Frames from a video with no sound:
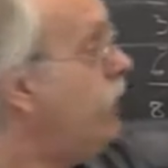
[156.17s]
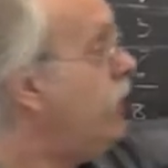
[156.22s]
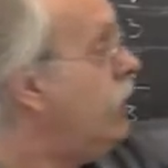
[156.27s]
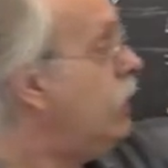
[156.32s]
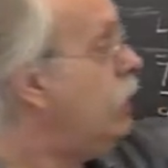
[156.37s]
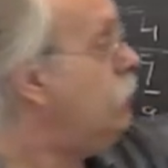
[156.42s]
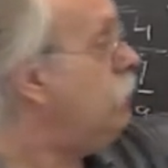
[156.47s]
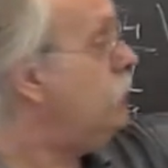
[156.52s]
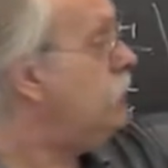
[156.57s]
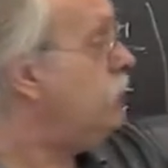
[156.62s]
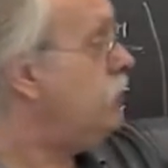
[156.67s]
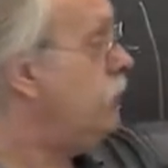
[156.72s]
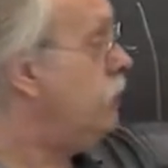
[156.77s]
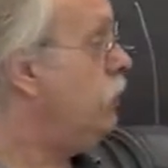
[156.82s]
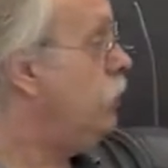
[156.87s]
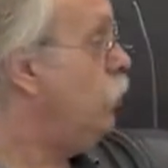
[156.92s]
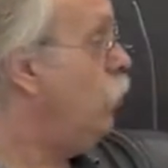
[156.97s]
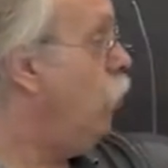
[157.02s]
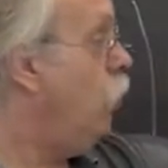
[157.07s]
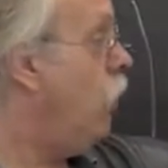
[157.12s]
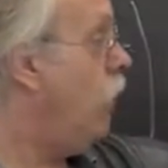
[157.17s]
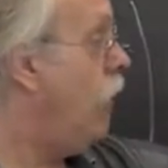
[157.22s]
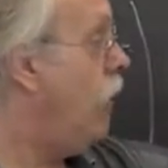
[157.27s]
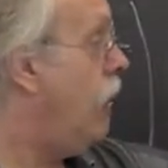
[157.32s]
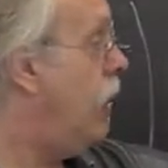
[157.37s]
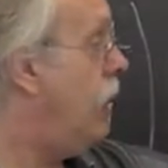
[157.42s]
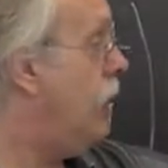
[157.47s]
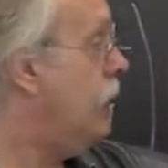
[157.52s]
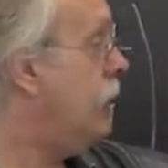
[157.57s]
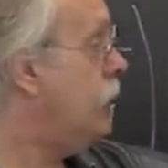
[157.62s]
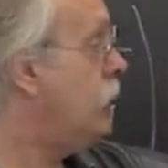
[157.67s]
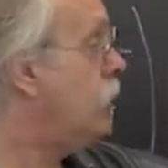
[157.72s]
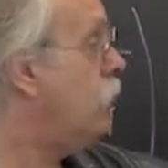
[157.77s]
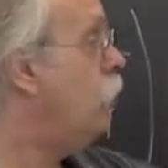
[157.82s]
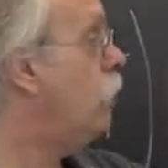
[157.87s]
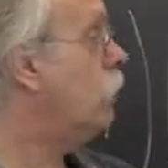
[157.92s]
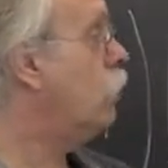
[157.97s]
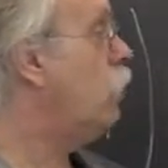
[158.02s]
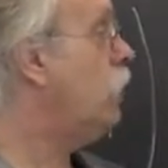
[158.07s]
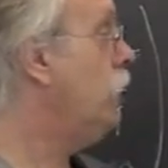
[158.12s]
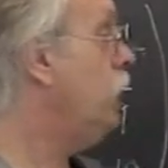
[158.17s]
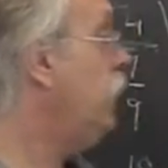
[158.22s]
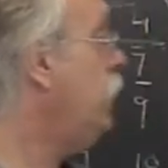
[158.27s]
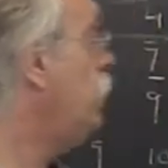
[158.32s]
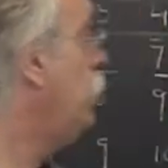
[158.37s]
element in Y, what we need